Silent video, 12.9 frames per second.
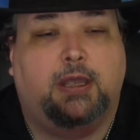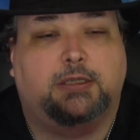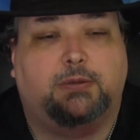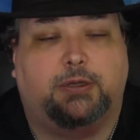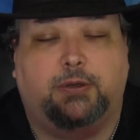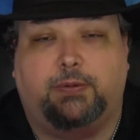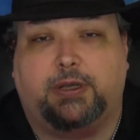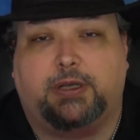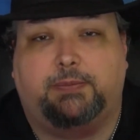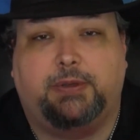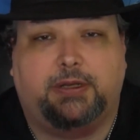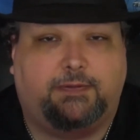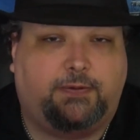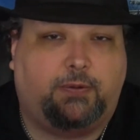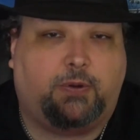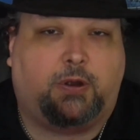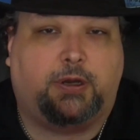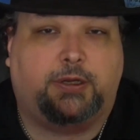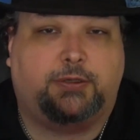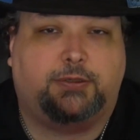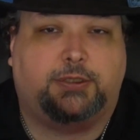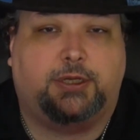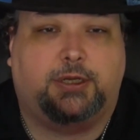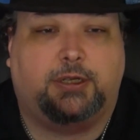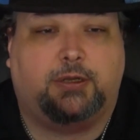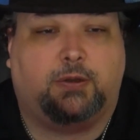So I do recommend if you are
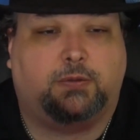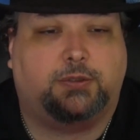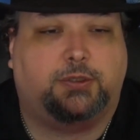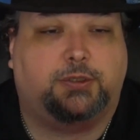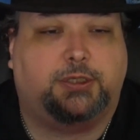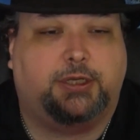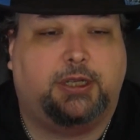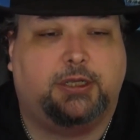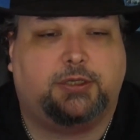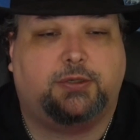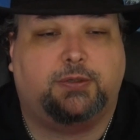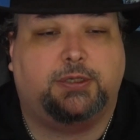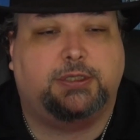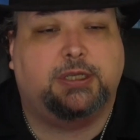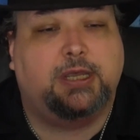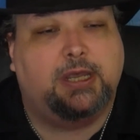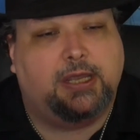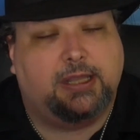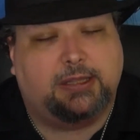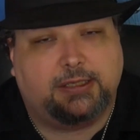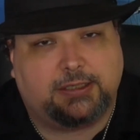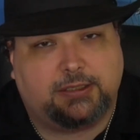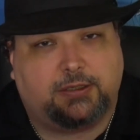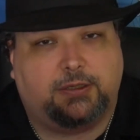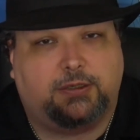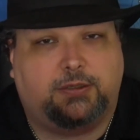interested in cultures and histories, this is
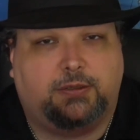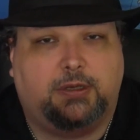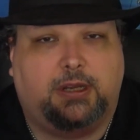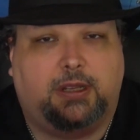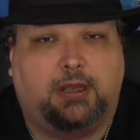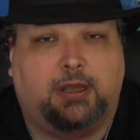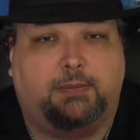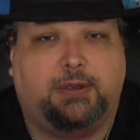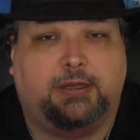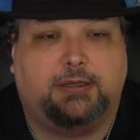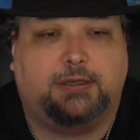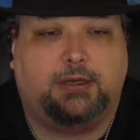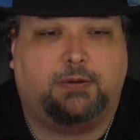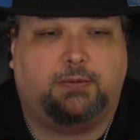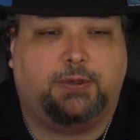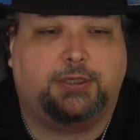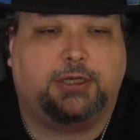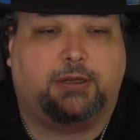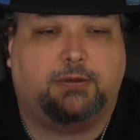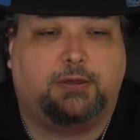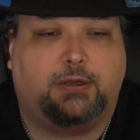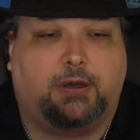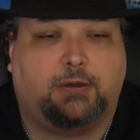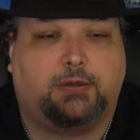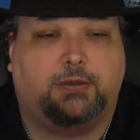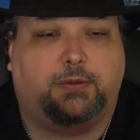a good um, entity to reach out and
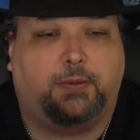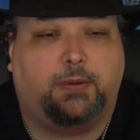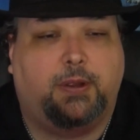talk to.